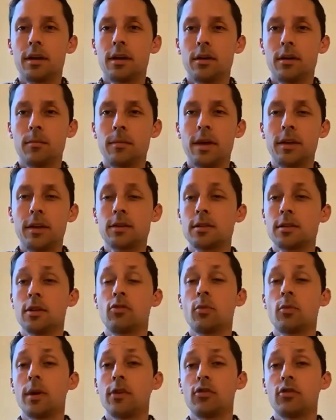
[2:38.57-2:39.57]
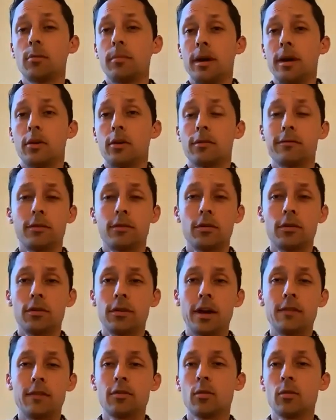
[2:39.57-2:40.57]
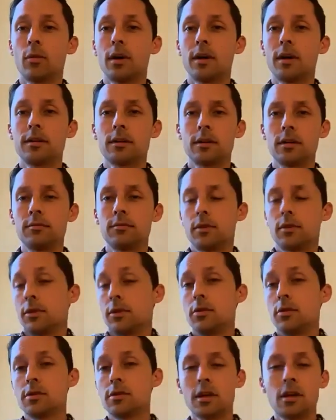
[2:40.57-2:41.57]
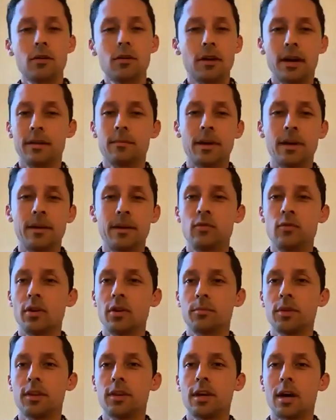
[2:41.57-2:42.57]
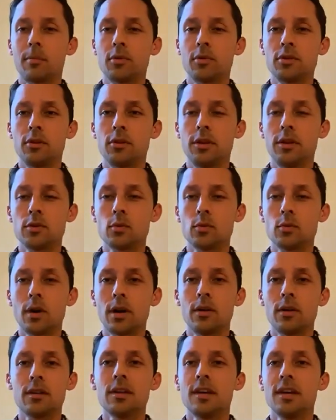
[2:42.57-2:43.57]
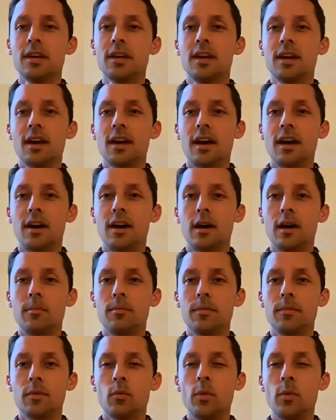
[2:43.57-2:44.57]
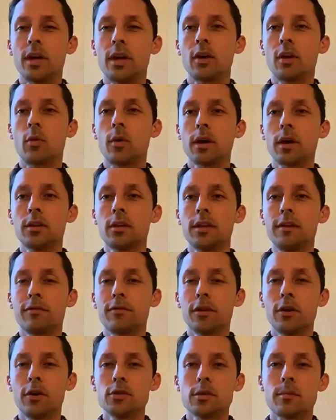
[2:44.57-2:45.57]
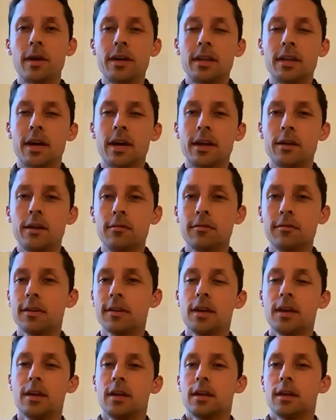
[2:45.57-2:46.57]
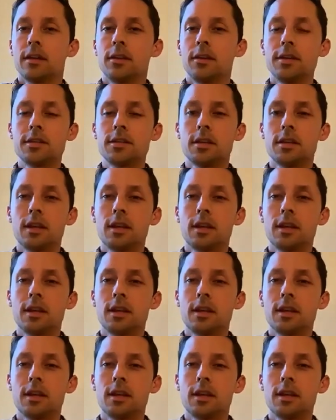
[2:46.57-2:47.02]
make the situation better for everyone could do so, I jumped at the opportunity as well. We can quickly, for those who might not have listened.